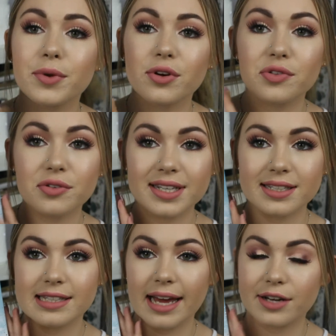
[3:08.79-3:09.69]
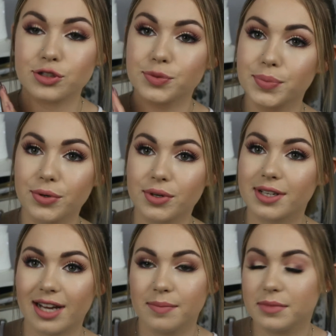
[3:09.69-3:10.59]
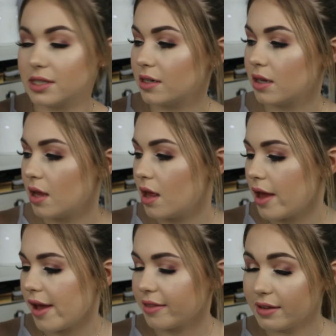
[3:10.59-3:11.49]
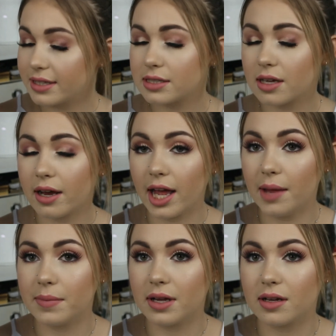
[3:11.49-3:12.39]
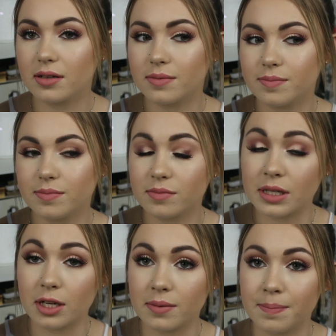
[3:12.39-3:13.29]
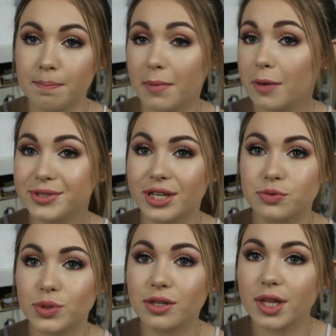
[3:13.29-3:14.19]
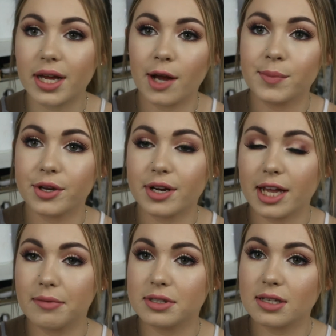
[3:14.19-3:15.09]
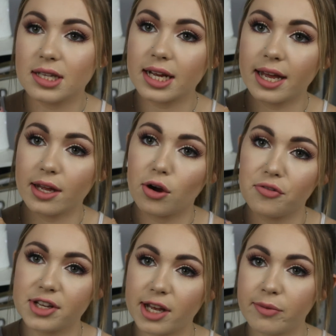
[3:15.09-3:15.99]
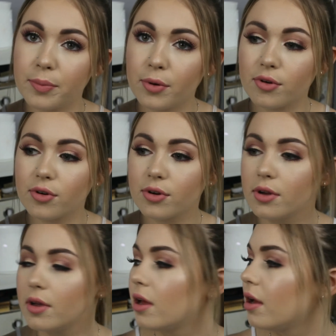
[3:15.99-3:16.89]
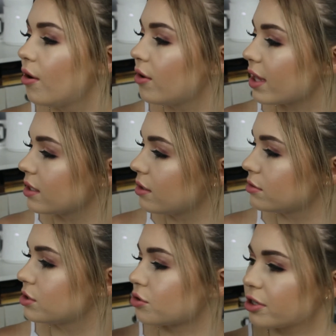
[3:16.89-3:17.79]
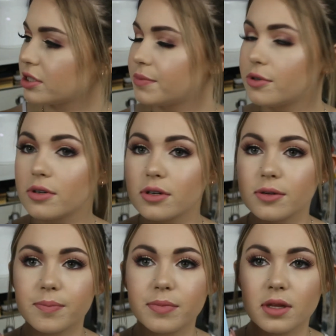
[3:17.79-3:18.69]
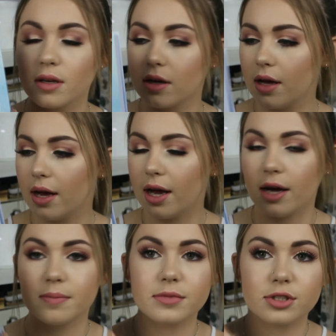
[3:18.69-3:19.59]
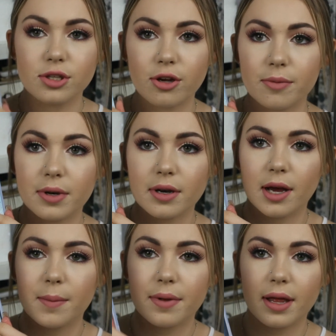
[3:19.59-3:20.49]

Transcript: beautiful is the actual book it comes in. This I am obsessed with. Like, I'm gonna keep this as like a coffee table book, like a little storage book. So you open it up